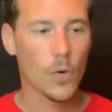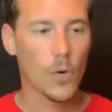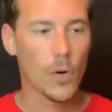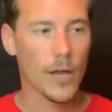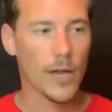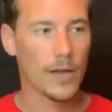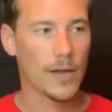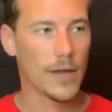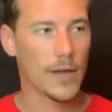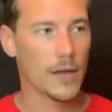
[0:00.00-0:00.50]

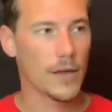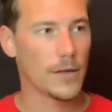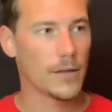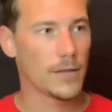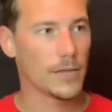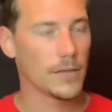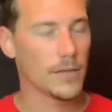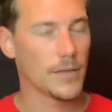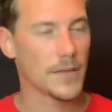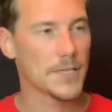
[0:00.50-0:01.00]

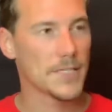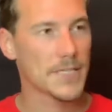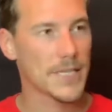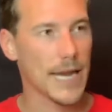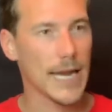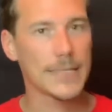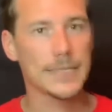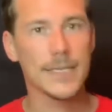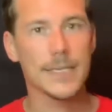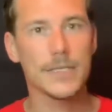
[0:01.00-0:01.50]
the
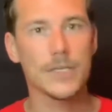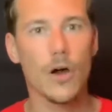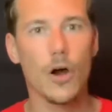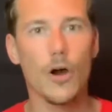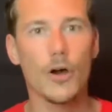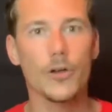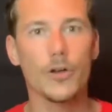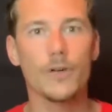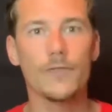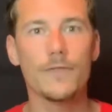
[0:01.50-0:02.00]
stances
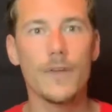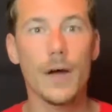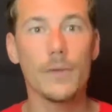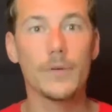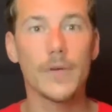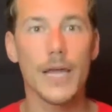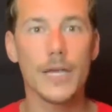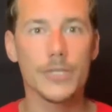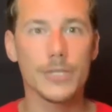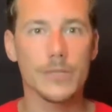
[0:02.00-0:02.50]
are your
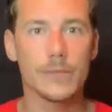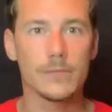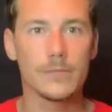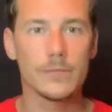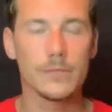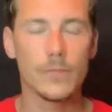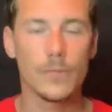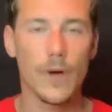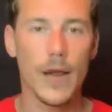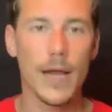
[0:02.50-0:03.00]
foundation,
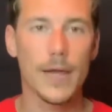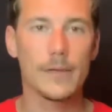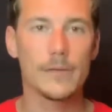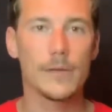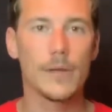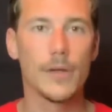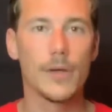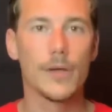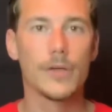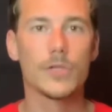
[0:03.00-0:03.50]

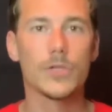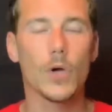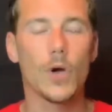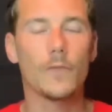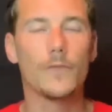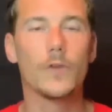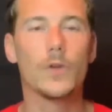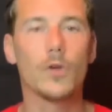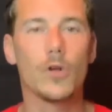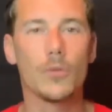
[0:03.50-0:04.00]
right? So
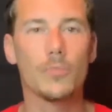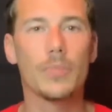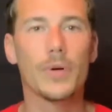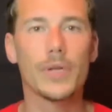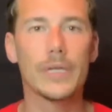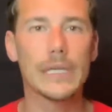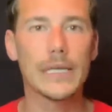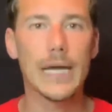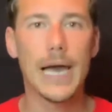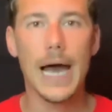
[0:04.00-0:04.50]
if you're
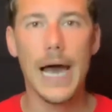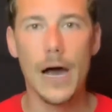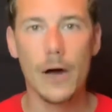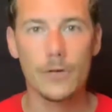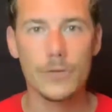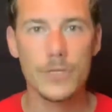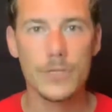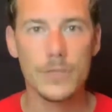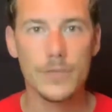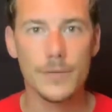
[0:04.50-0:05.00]
building a
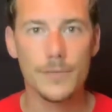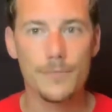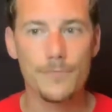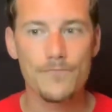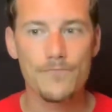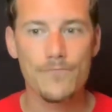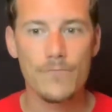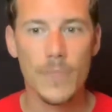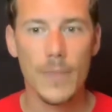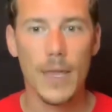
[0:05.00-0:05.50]
house
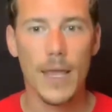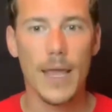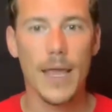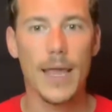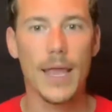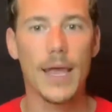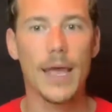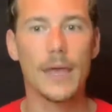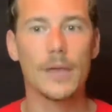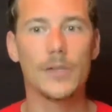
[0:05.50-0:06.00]

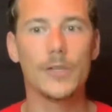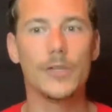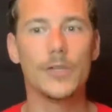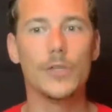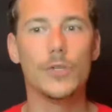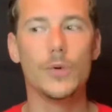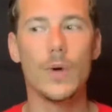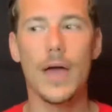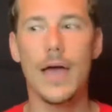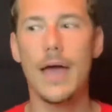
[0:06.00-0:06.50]
and
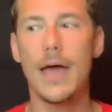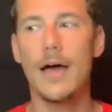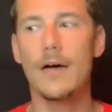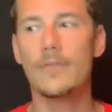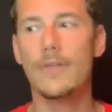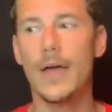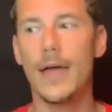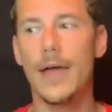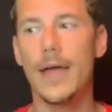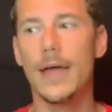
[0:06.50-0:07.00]
you
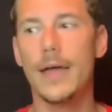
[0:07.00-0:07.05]
don't